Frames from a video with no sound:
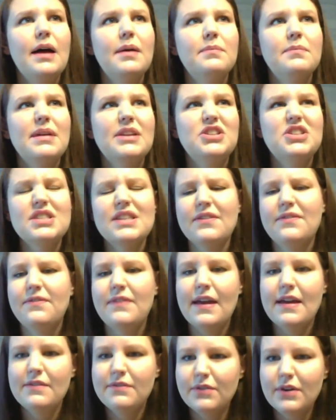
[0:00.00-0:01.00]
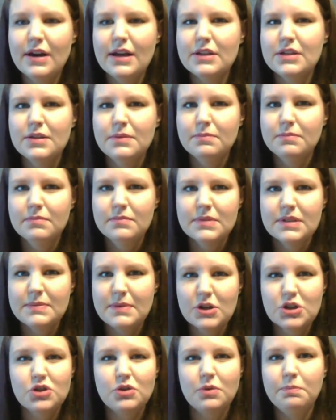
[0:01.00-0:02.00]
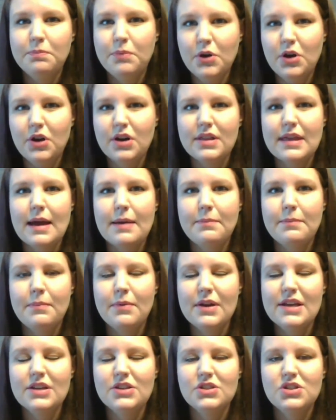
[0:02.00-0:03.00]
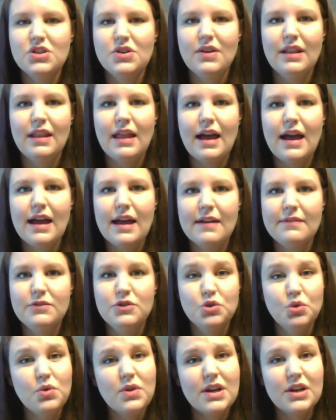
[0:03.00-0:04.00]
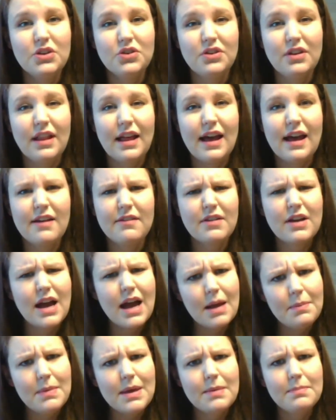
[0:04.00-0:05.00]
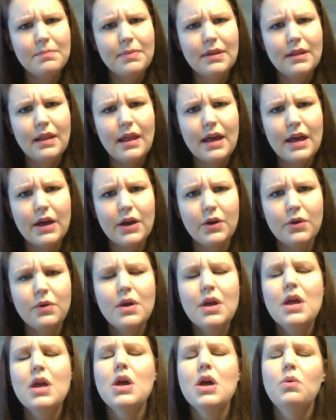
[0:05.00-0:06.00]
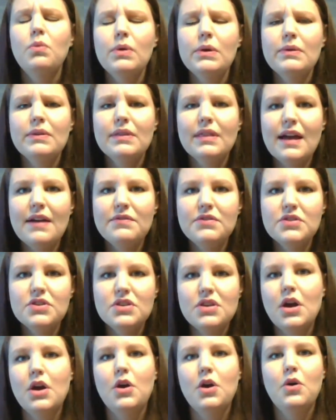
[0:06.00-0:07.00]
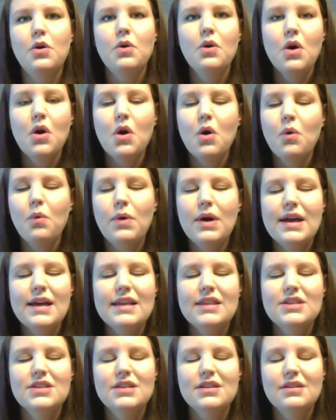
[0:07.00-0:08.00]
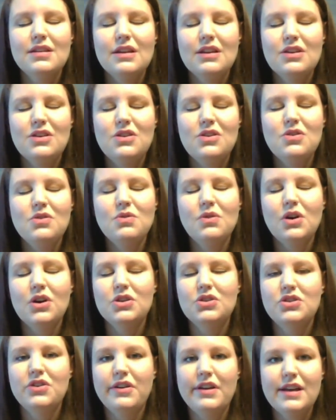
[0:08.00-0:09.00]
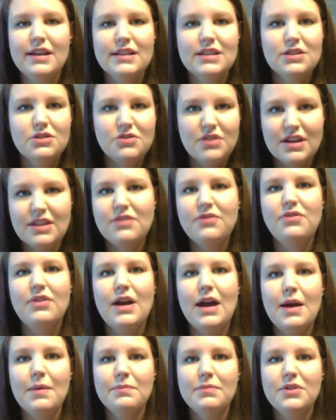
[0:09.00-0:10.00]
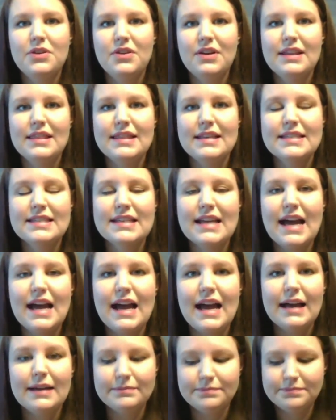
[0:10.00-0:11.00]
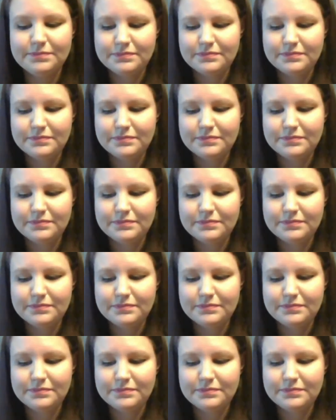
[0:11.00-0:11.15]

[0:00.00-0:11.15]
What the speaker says: just a favorite special book that brings you a lot of joy in your life, comment below. We would love to know what you are drawing strength from during this time.